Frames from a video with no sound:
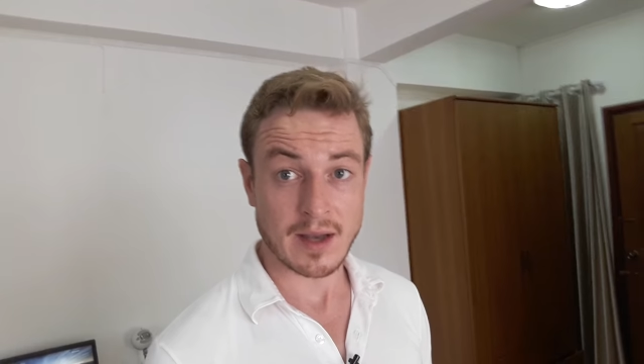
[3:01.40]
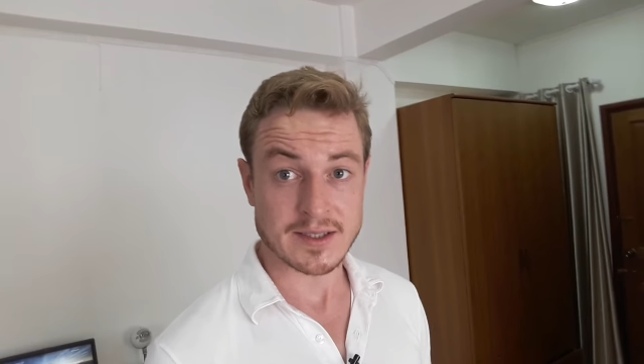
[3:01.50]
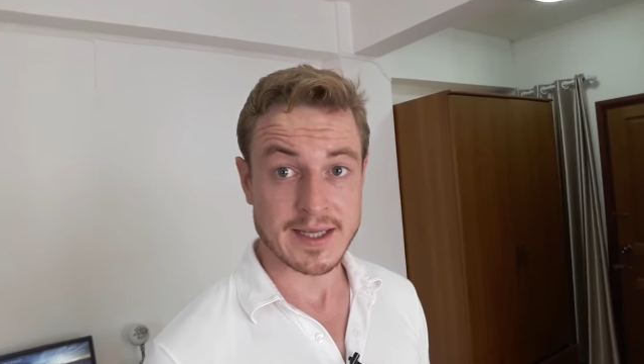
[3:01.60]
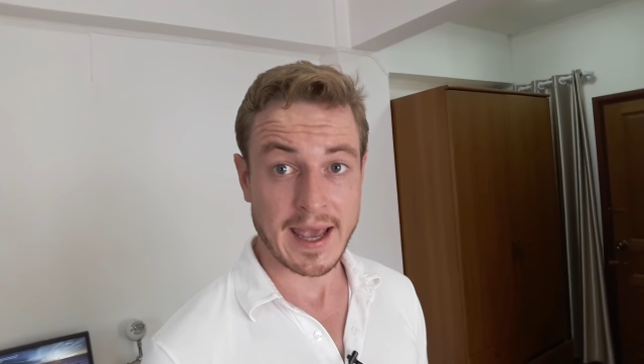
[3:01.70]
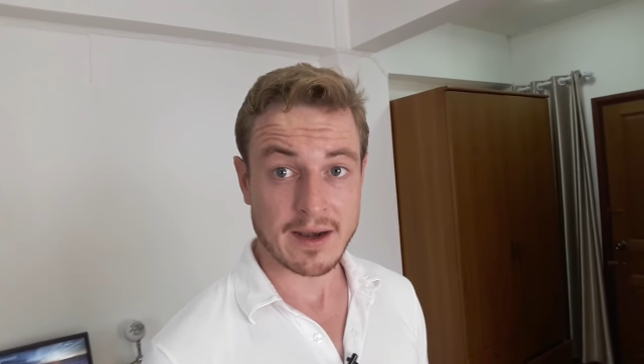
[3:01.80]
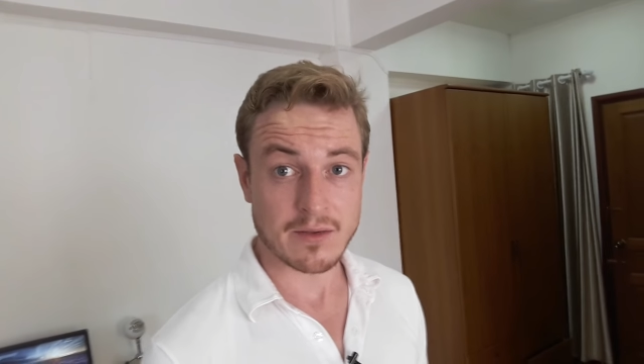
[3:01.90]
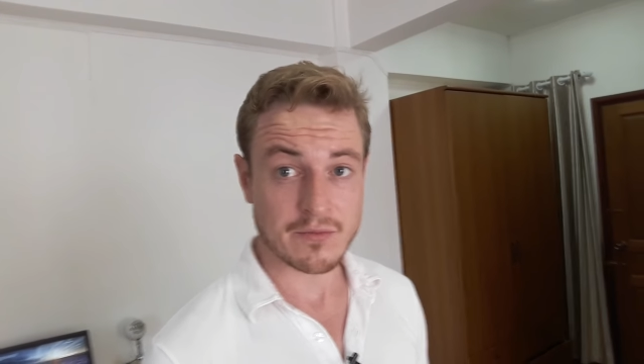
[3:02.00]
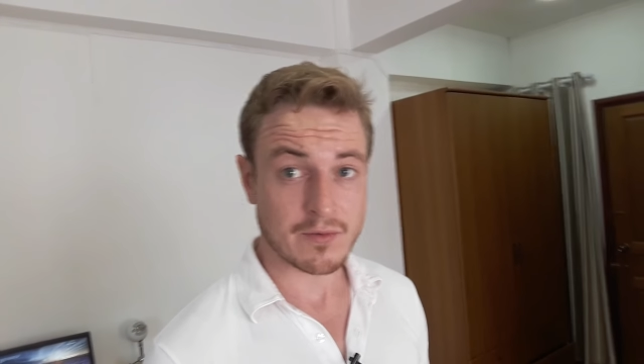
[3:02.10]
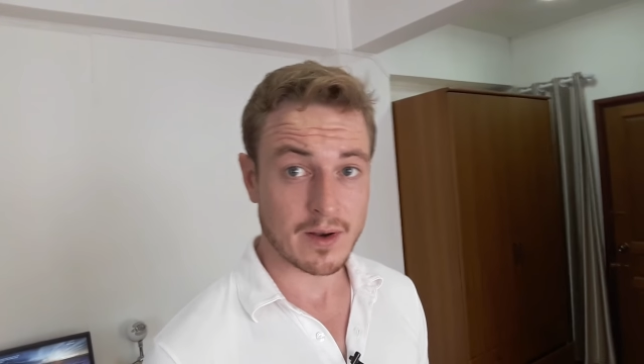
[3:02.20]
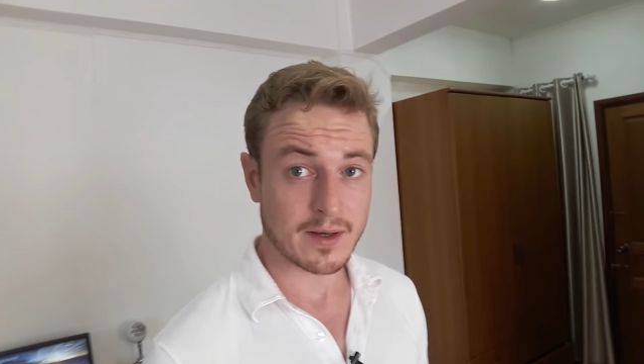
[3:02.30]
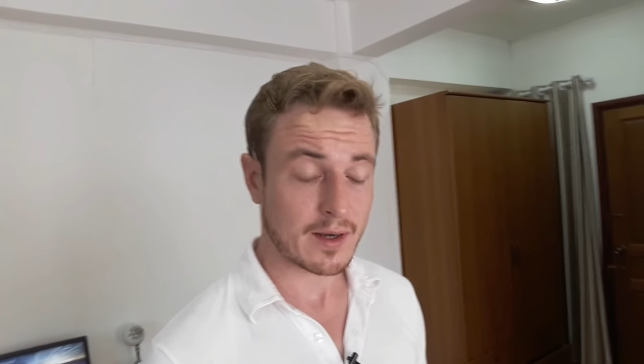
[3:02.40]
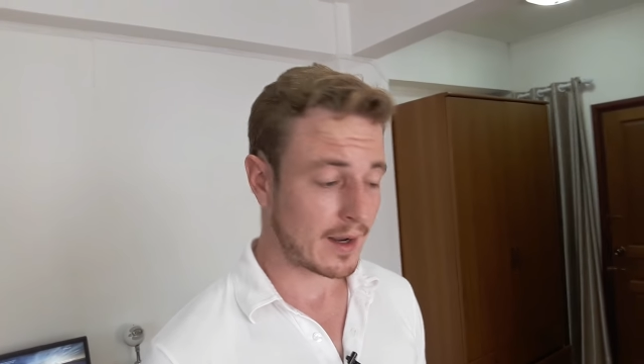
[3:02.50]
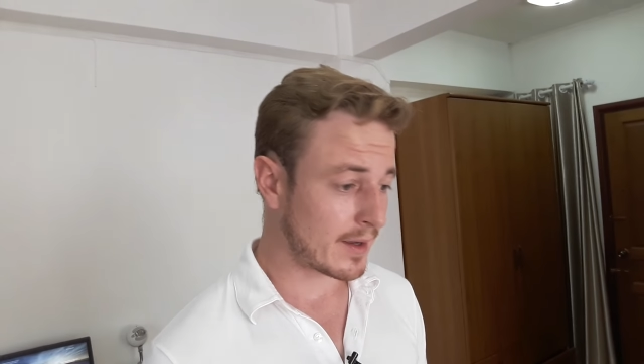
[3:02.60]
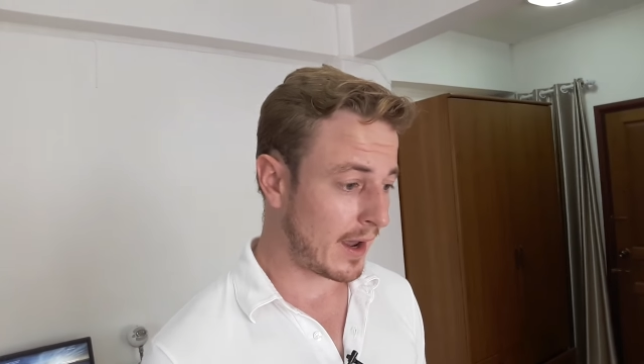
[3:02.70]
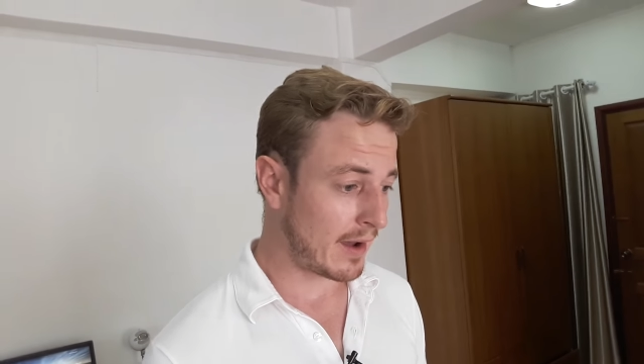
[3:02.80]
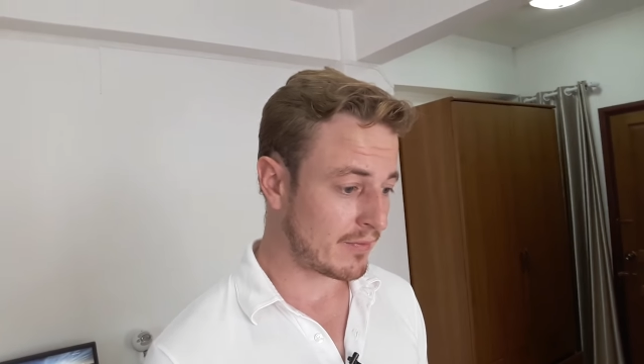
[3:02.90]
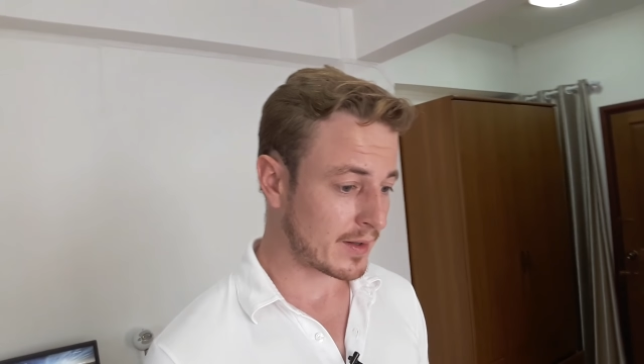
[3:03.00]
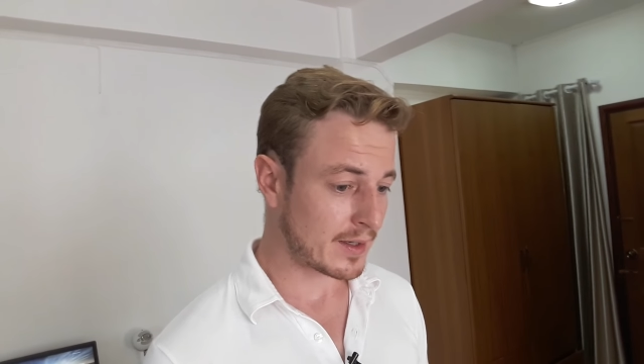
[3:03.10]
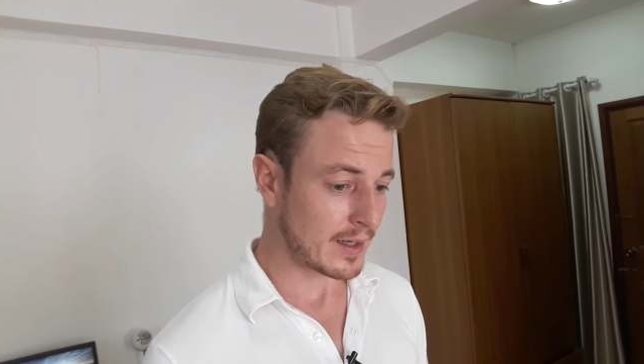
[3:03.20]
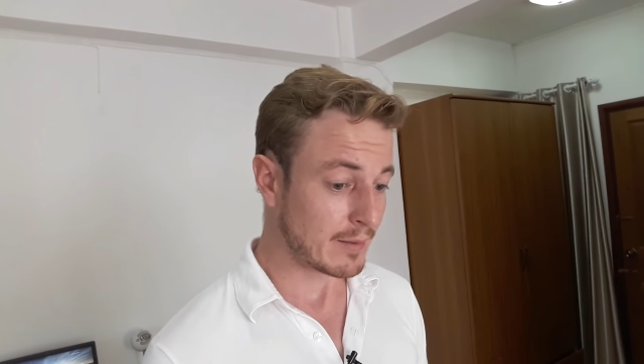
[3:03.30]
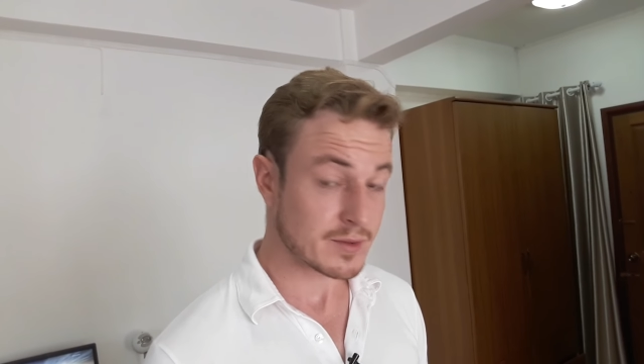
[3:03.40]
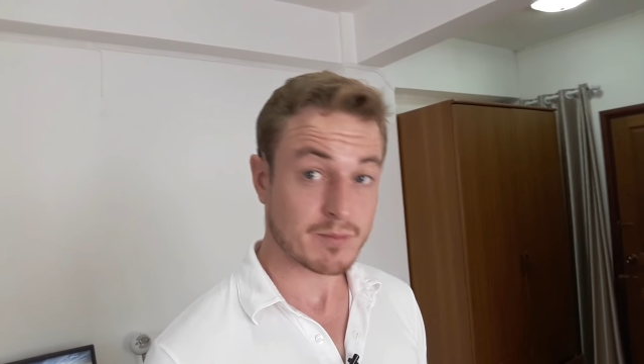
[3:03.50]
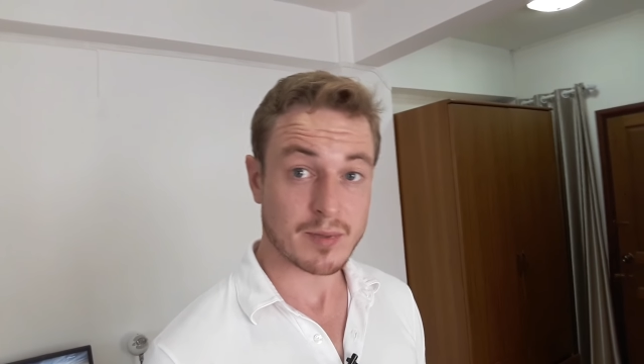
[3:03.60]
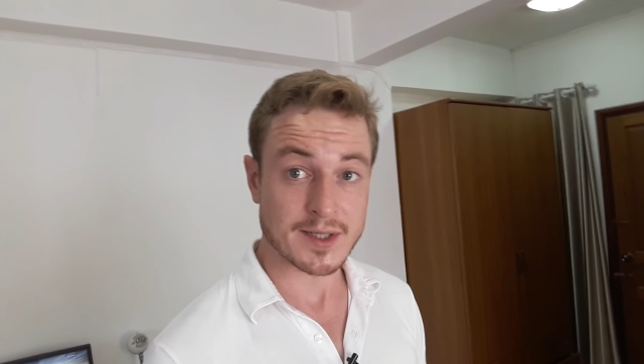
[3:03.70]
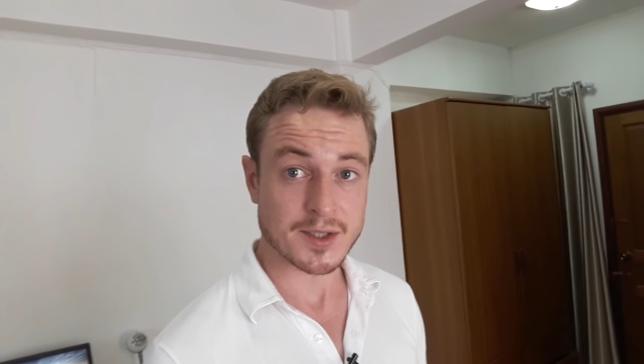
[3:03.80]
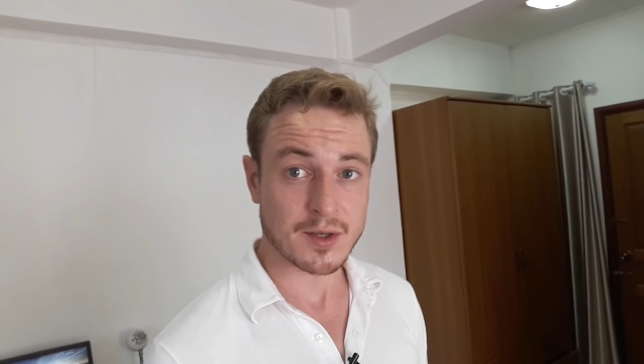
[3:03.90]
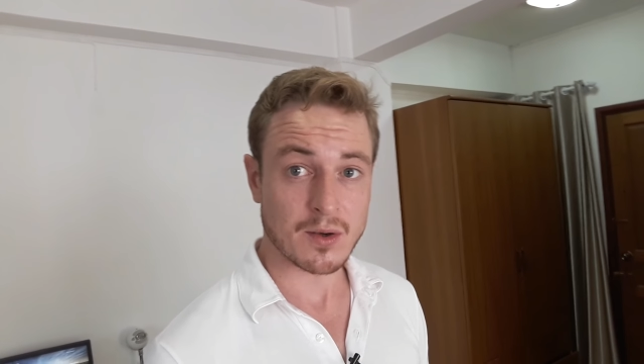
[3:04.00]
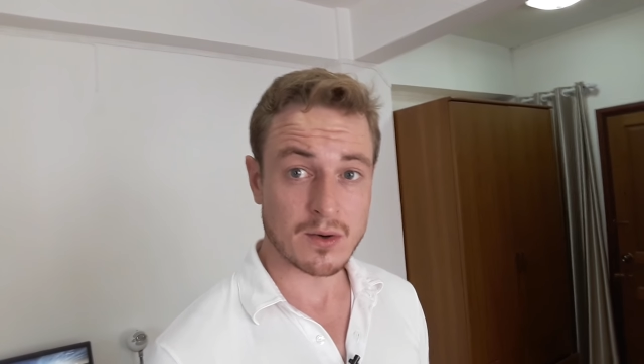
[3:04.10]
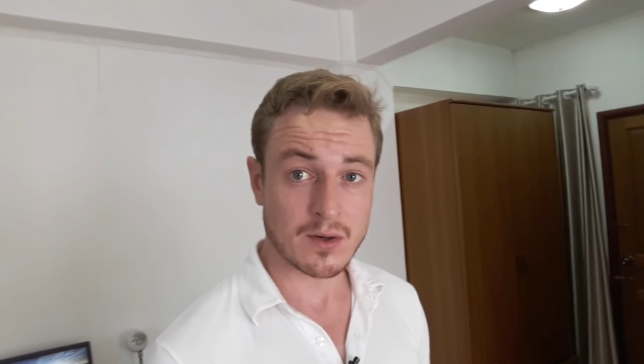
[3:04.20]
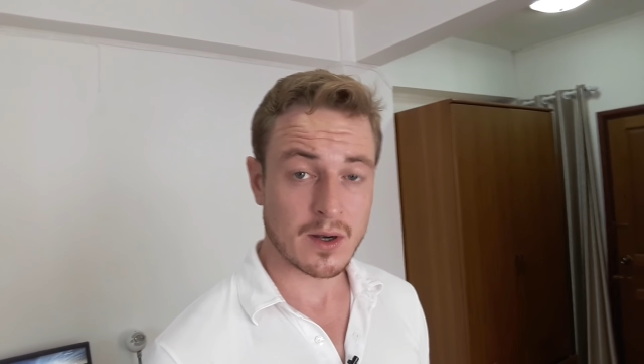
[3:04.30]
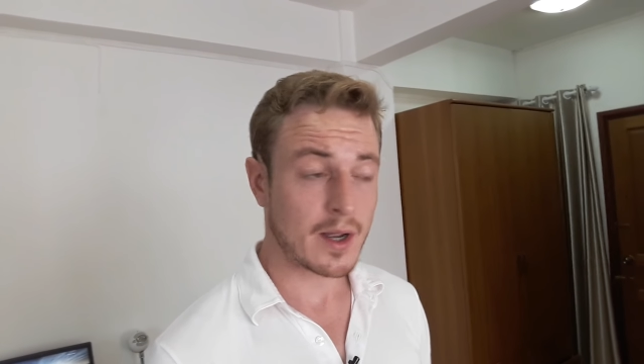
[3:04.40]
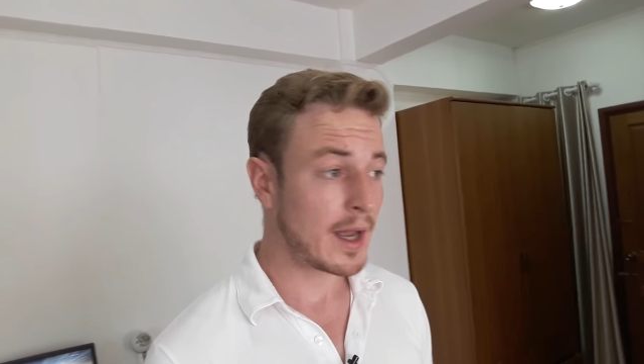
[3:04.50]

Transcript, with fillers: a nice gate at the front. I, I felt it was pretty secure,